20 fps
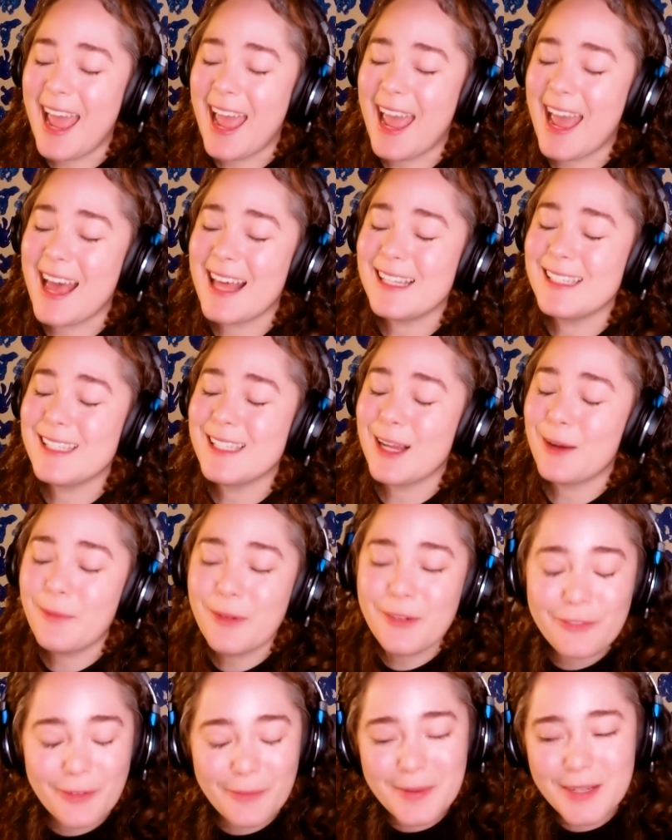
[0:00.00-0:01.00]
And
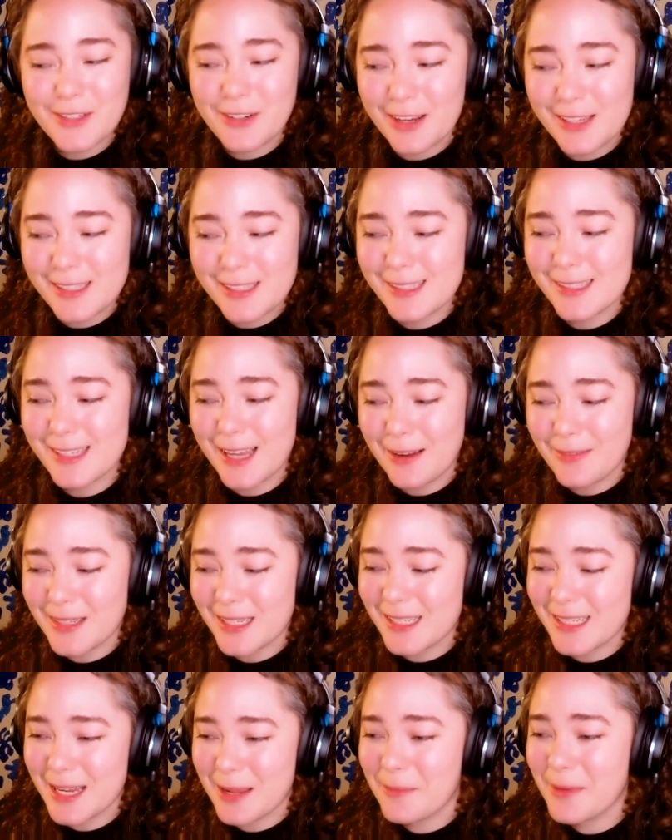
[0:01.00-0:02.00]
someone from the trust and
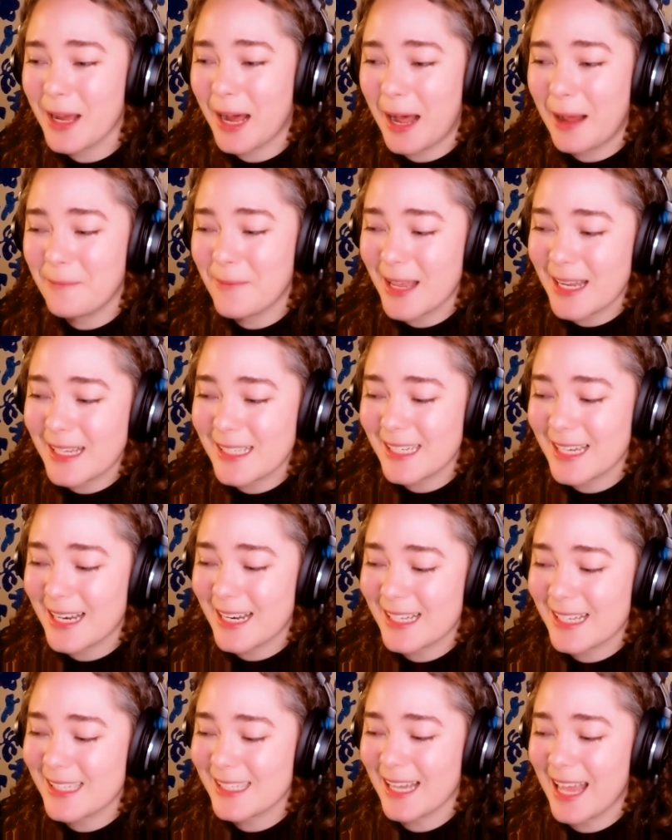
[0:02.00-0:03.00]
safety team commented
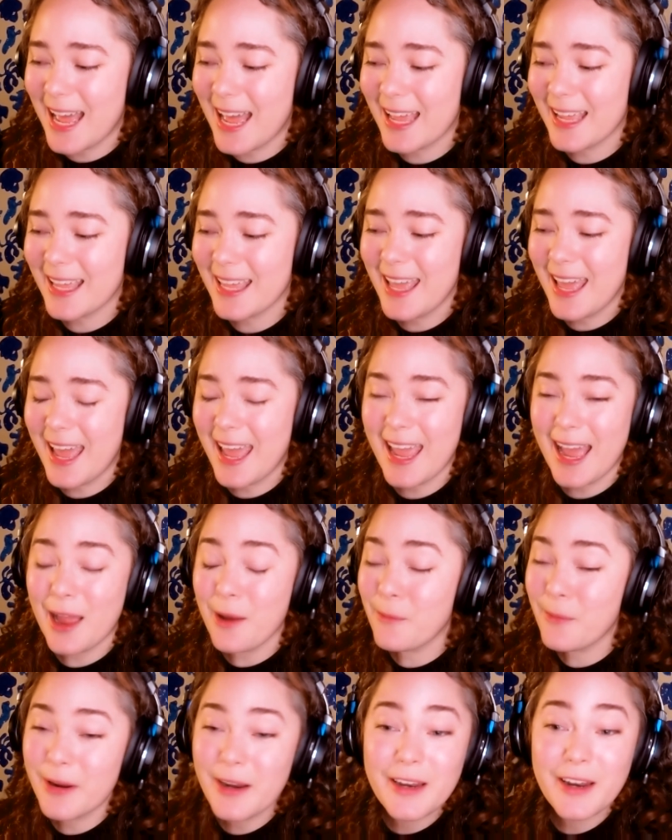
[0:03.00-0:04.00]
in Slack, hey,
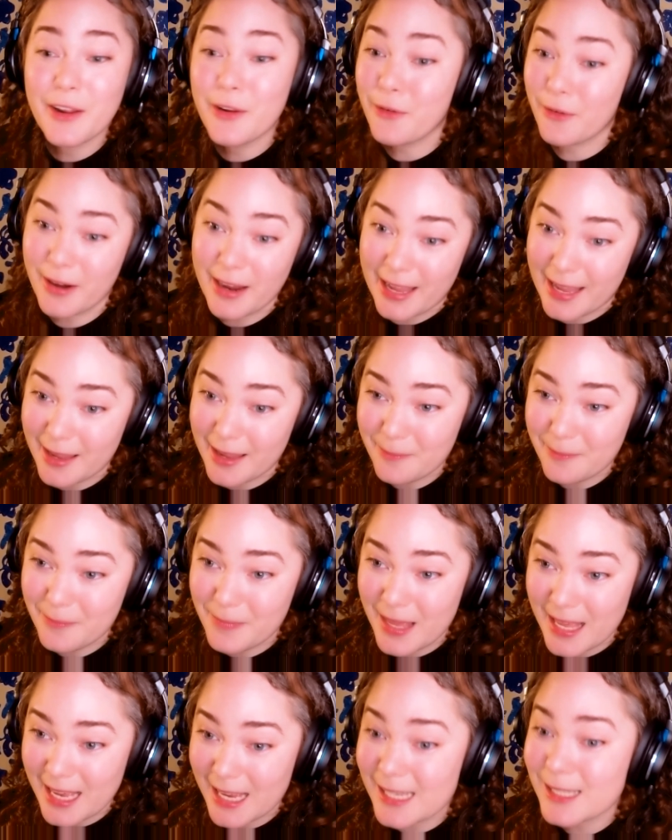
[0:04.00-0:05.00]
I wouldn't agree
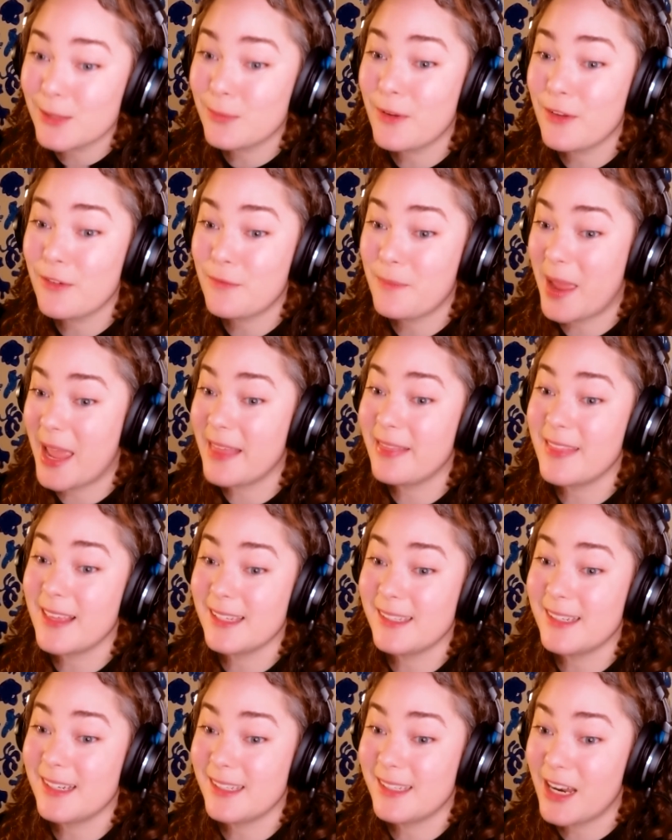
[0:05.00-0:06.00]
because we've made
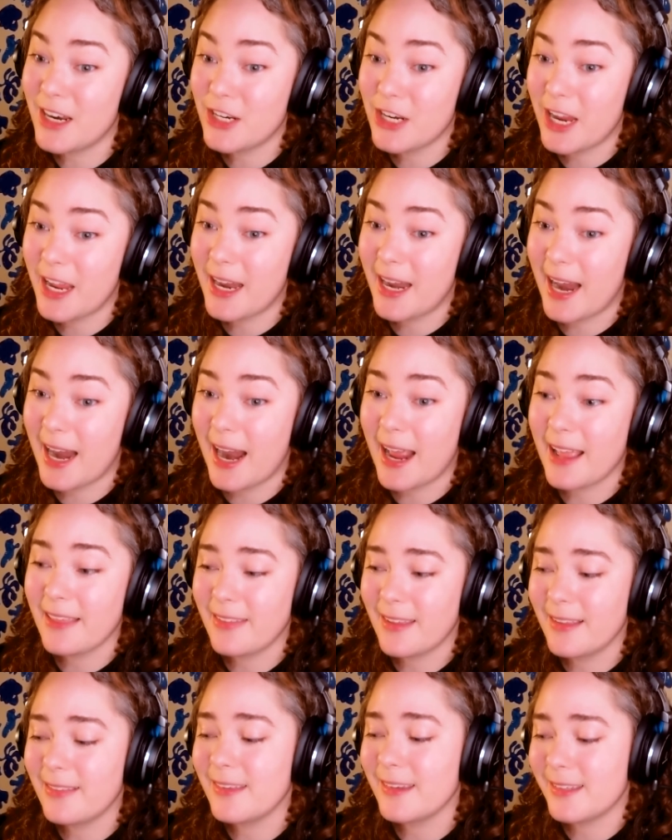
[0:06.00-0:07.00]
this decision and I
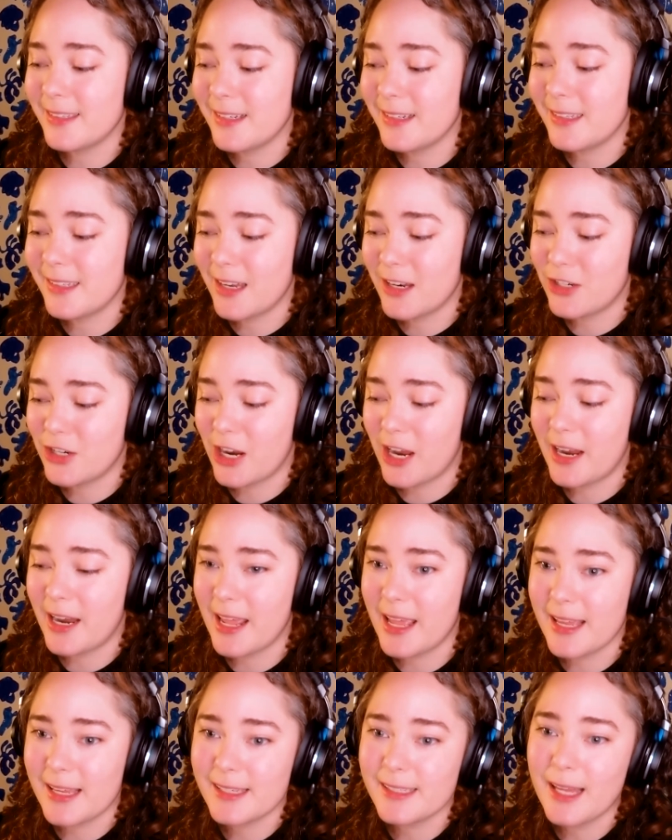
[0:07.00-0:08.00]
think this decision
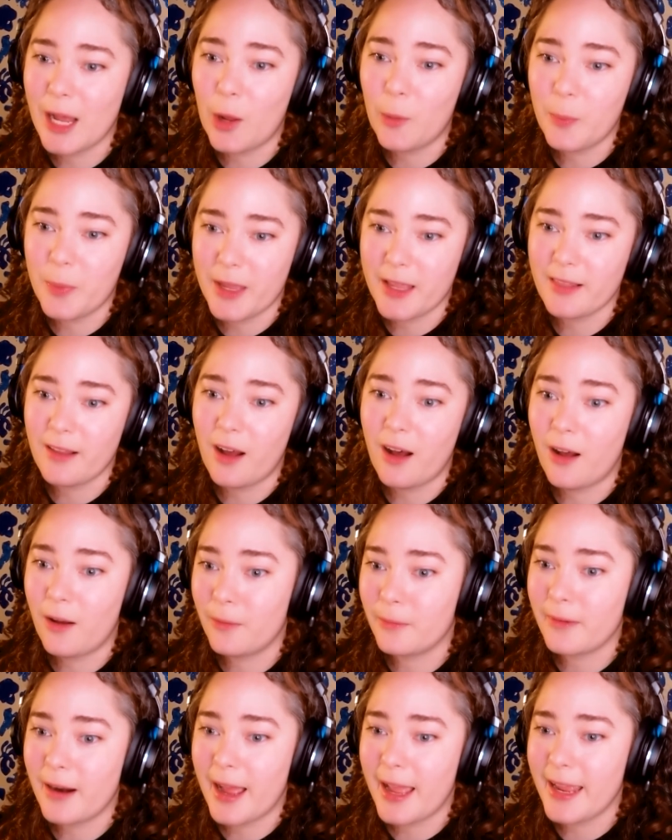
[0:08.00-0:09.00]
is helping the
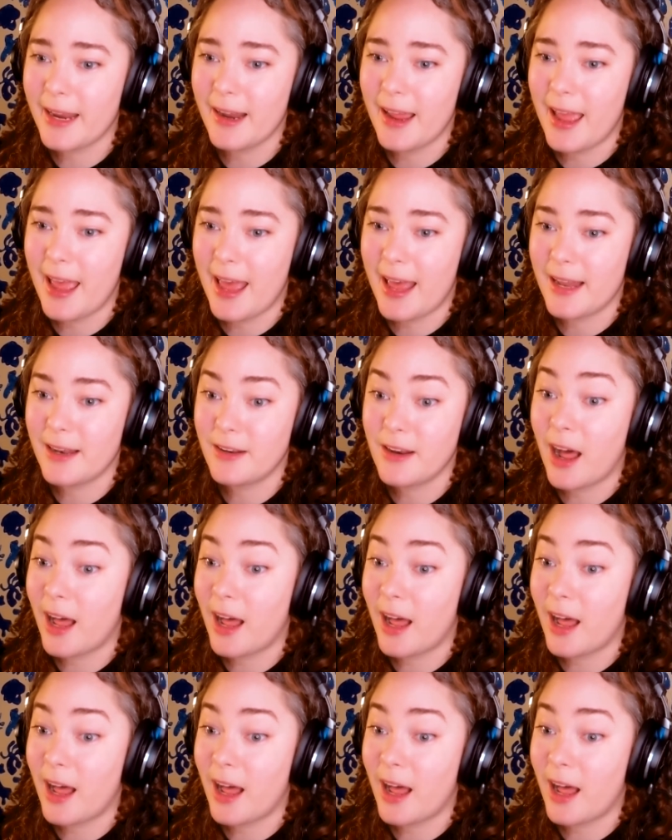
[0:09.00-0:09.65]
alt-right and